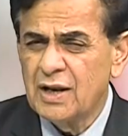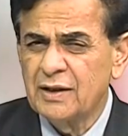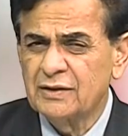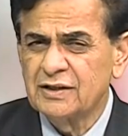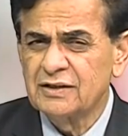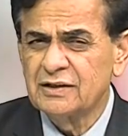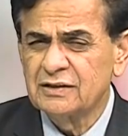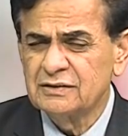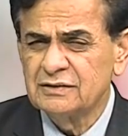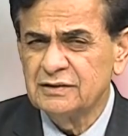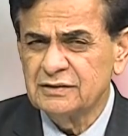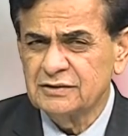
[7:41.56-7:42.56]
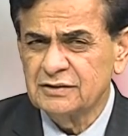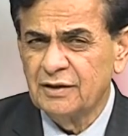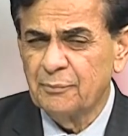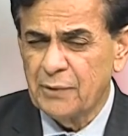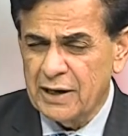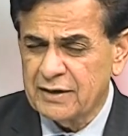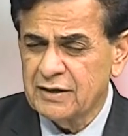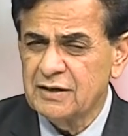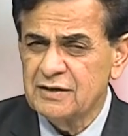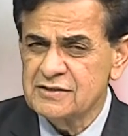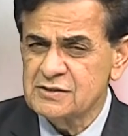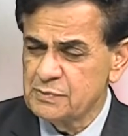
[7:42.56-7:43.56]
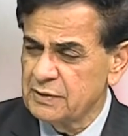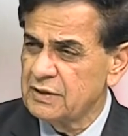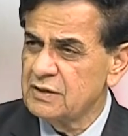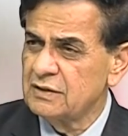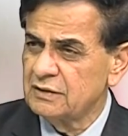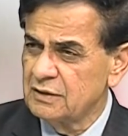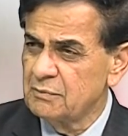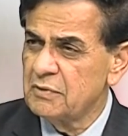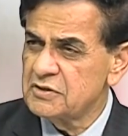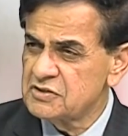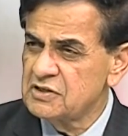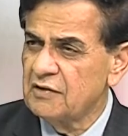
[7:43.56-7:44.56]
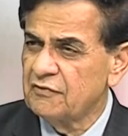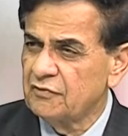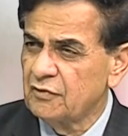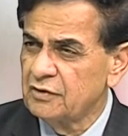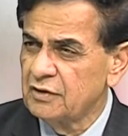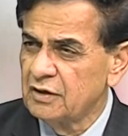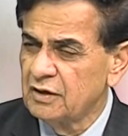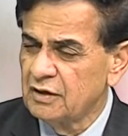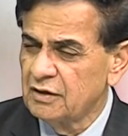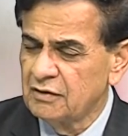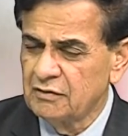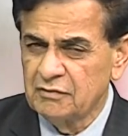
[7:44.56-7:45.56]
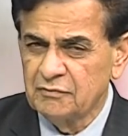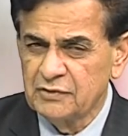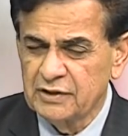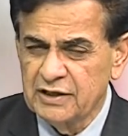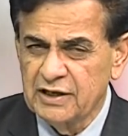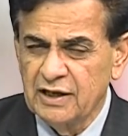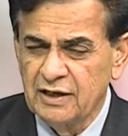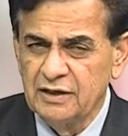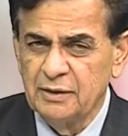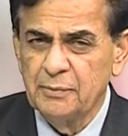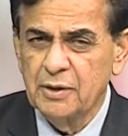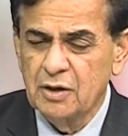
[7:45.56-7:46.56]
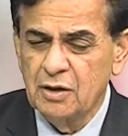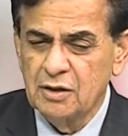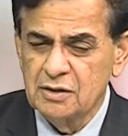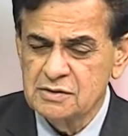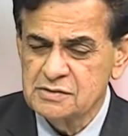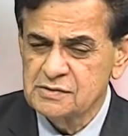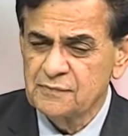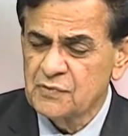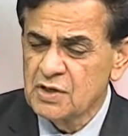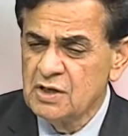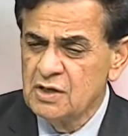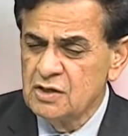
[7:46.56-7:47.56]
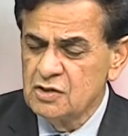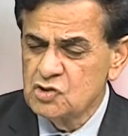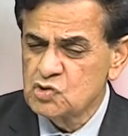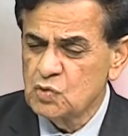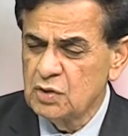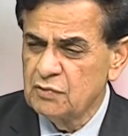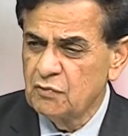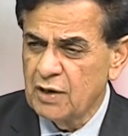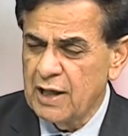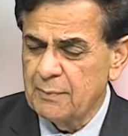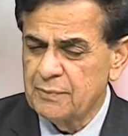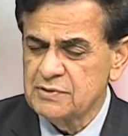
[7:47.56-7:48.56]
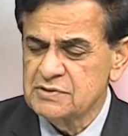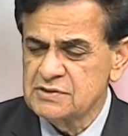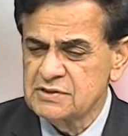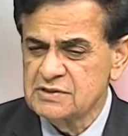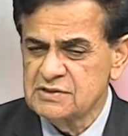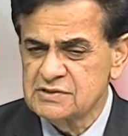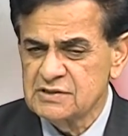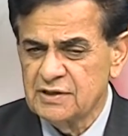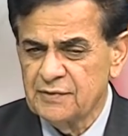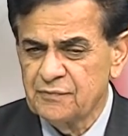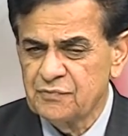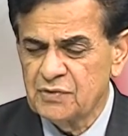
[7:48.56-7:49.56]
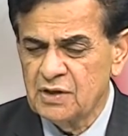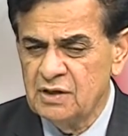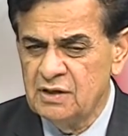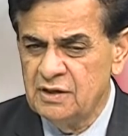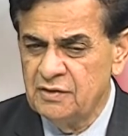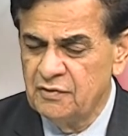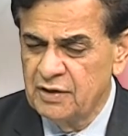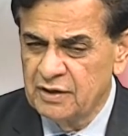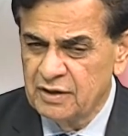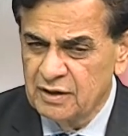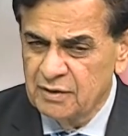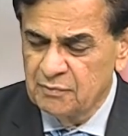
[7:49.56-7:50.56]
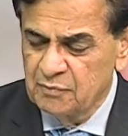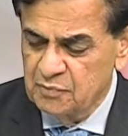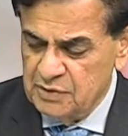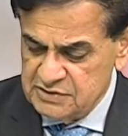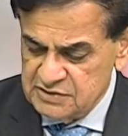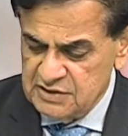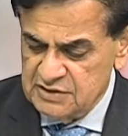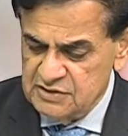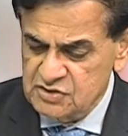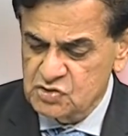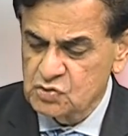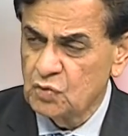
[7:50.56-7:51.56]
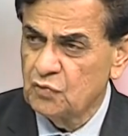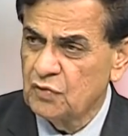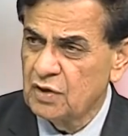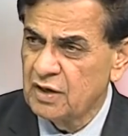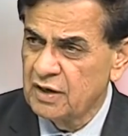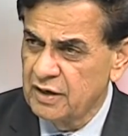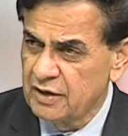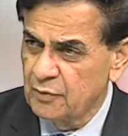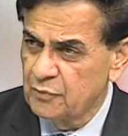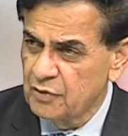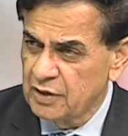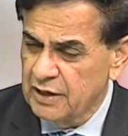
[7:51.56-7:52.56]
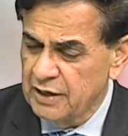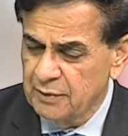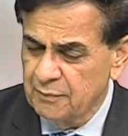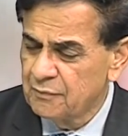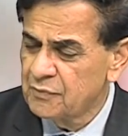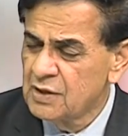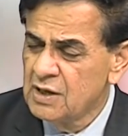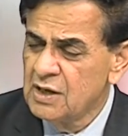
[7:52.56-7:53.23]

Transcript: I think nothing, practically speaking, nothing much left for Nikki Haley, because usually what happens is, when the president is so far ahead of the game,